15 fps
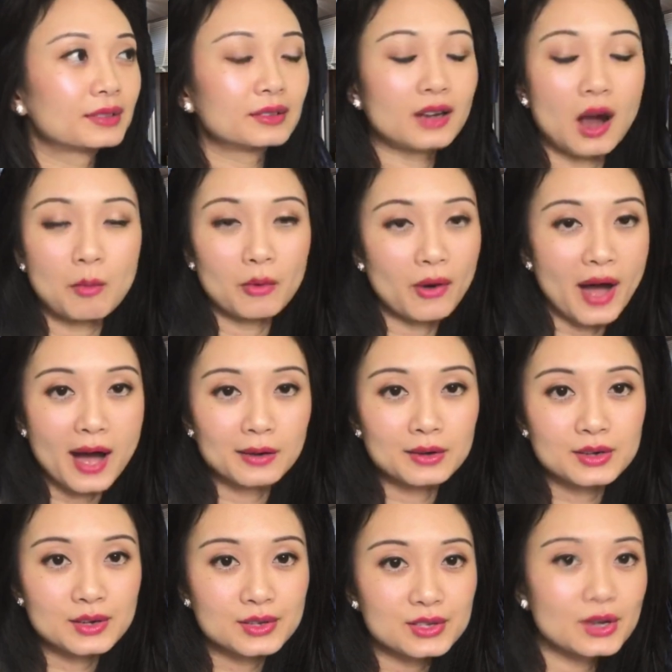couple
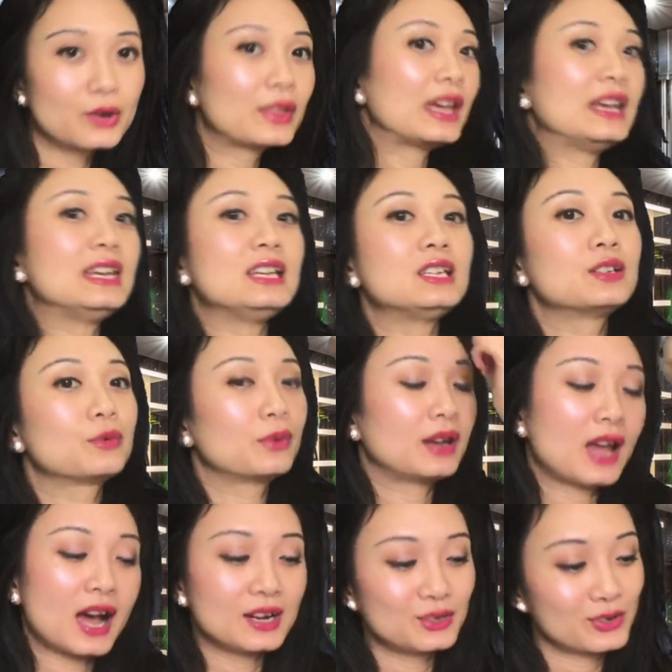hours or so they need to
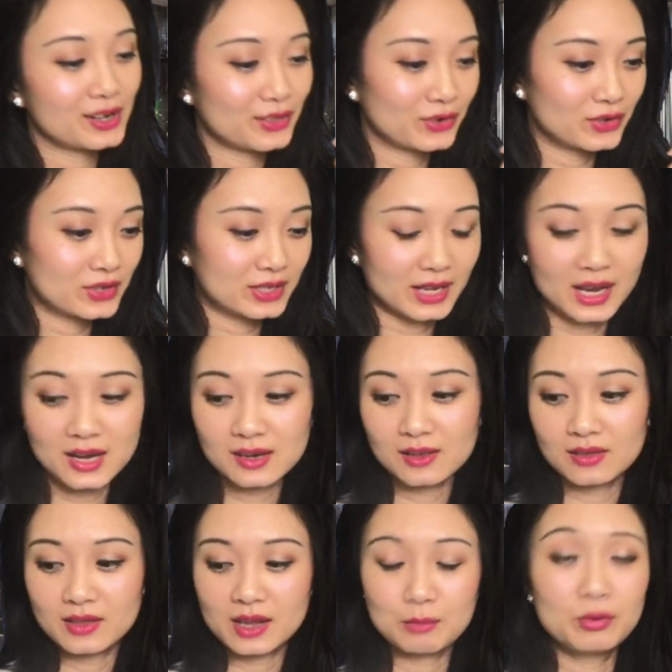rehydrate their skin
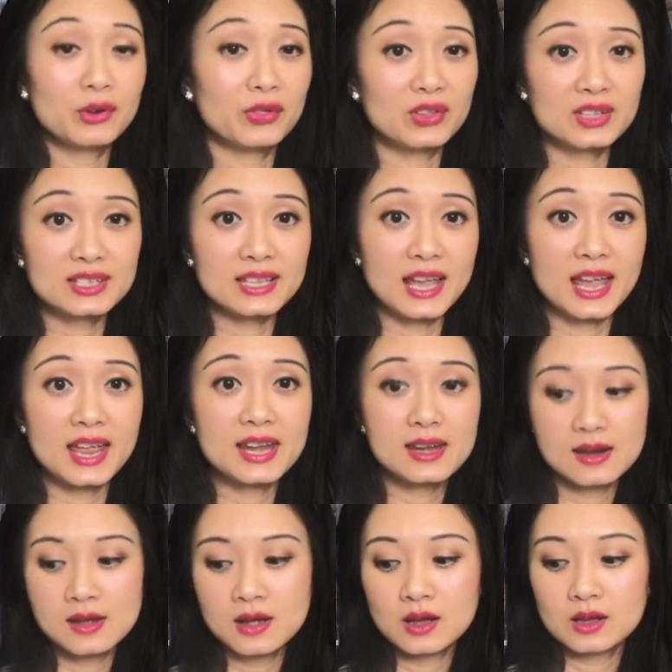and they put this in
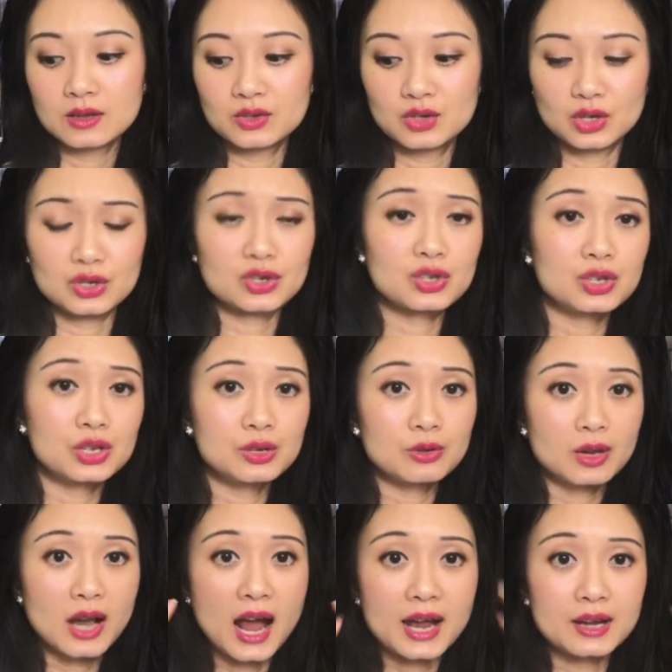just to
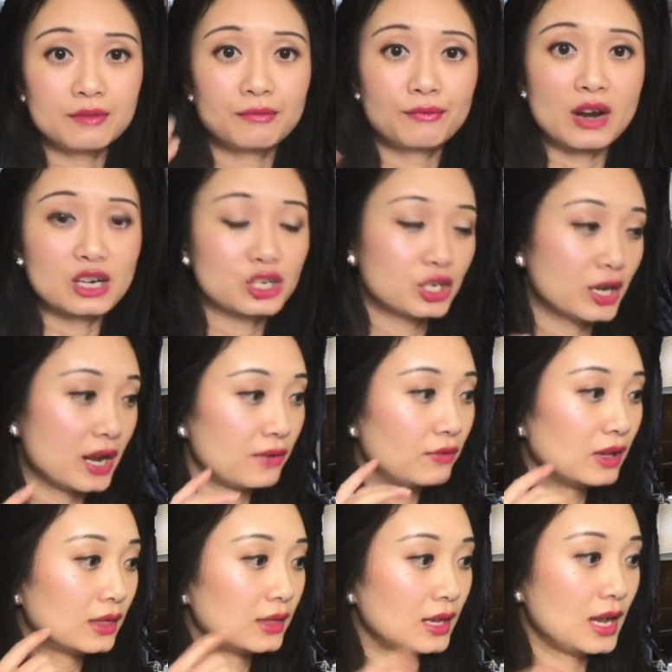kind of freshen
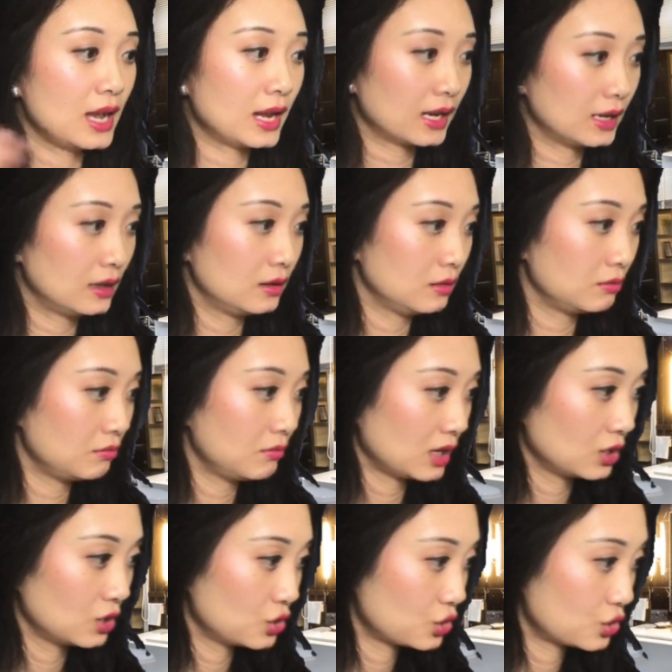everything and
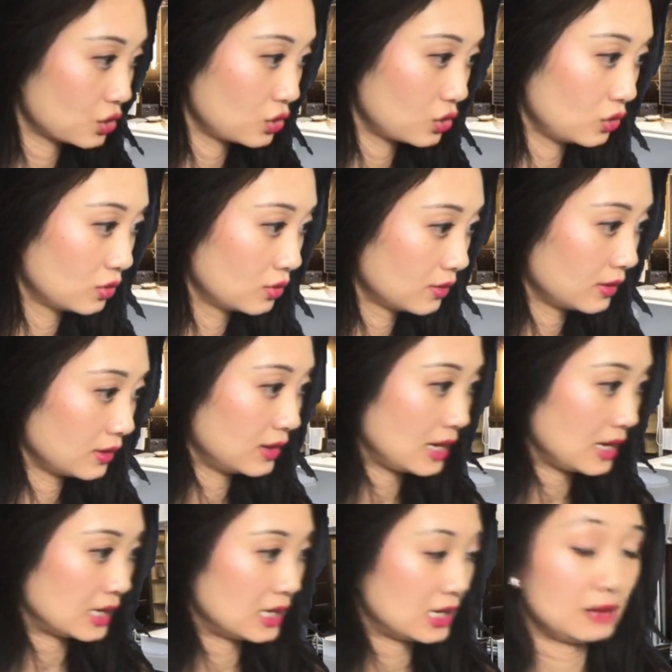making sure
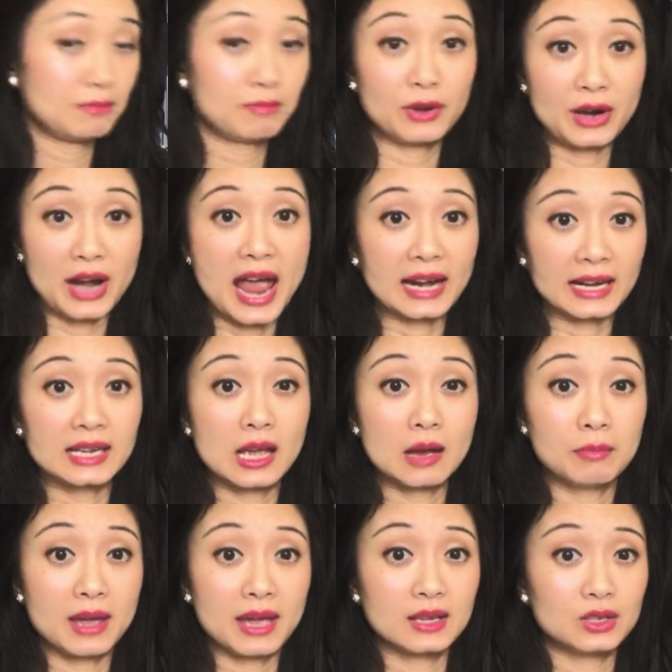they keep their acne at bay